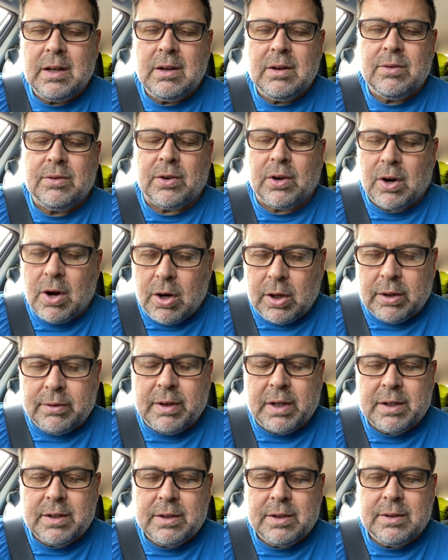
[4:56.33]
for all of
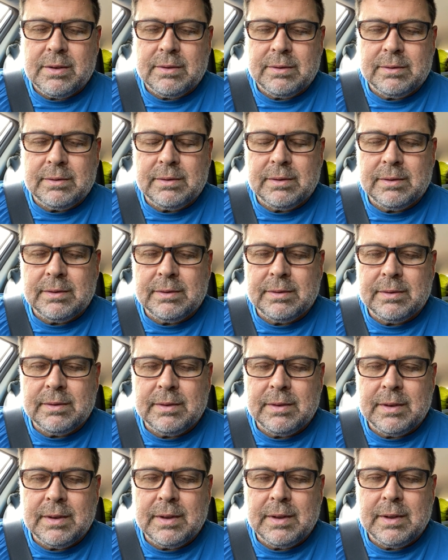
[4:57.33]
us.
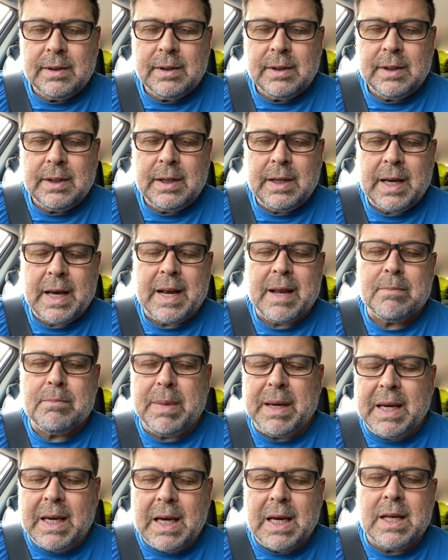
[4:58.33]
And it
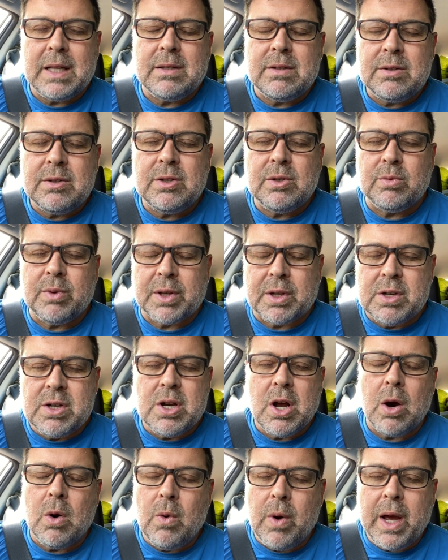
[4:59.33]
begins with
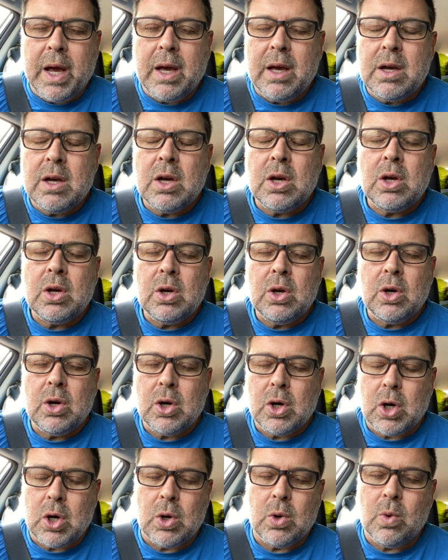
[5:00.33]
knowing
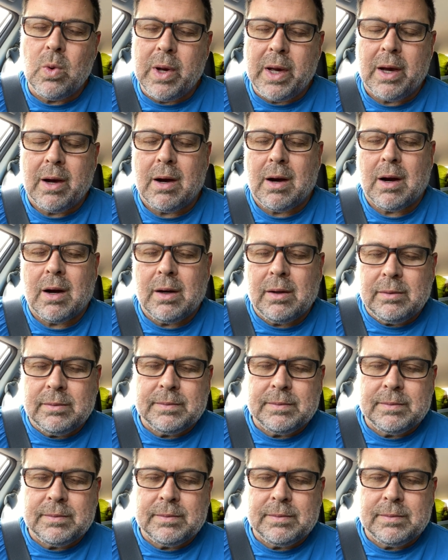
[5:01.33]
who we are.